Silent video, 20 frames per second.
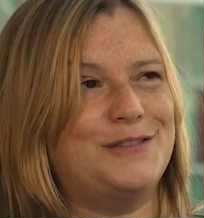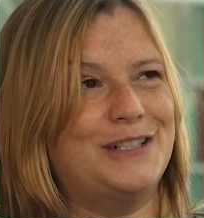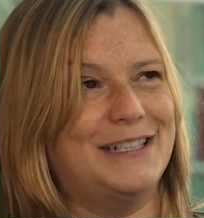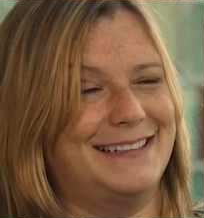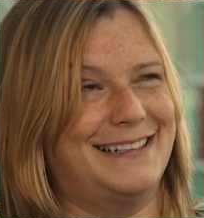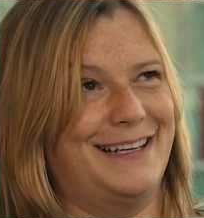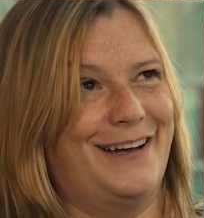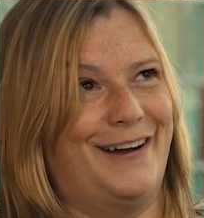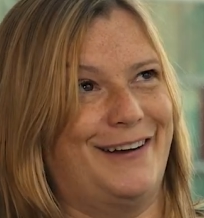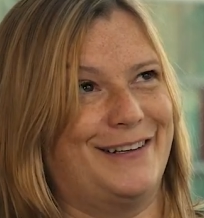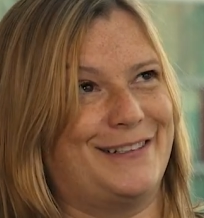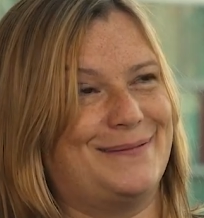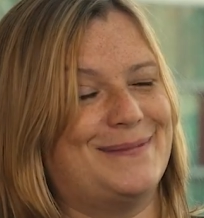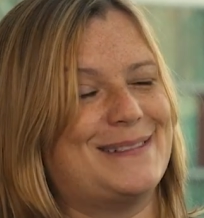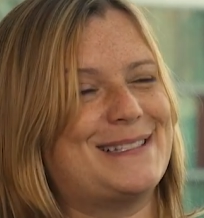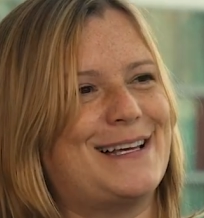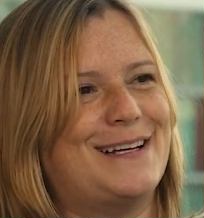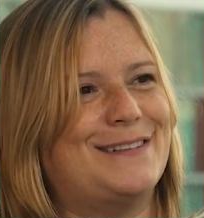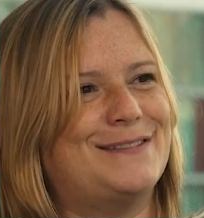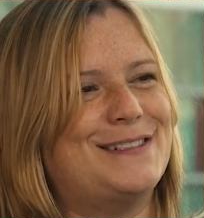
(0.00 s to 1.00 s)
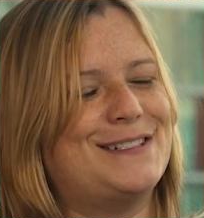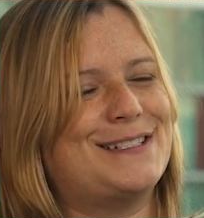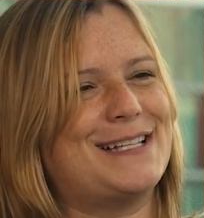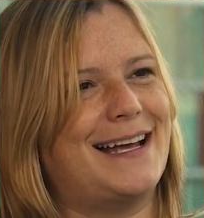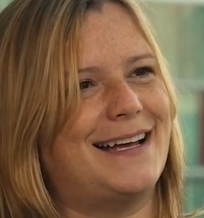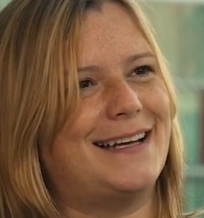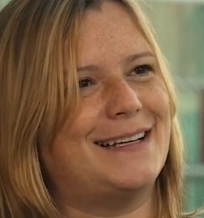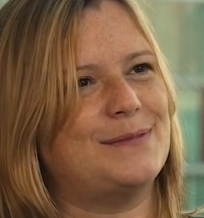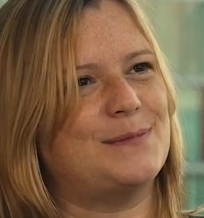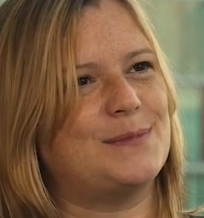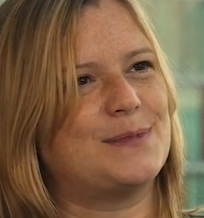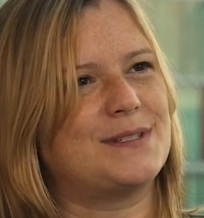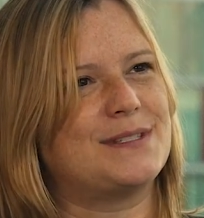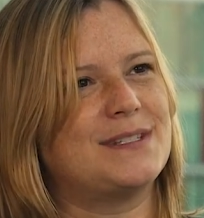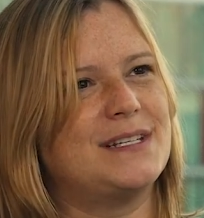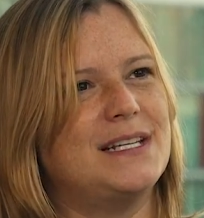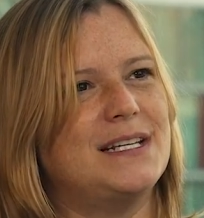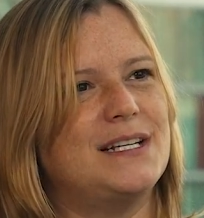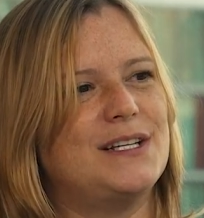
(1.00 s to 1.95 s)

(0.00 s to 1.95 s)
really hard on myself at times.